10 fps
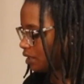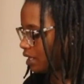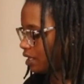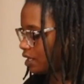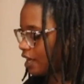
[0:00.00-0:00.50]

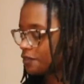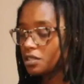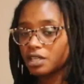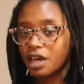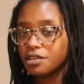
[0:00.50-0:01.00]
And then
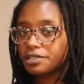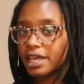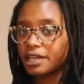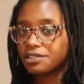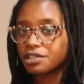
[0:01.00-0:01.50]
after the other
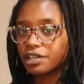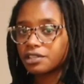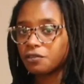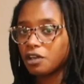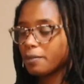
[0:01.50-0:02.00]
side is
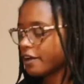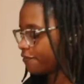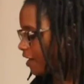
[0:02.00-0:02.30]
cooked for about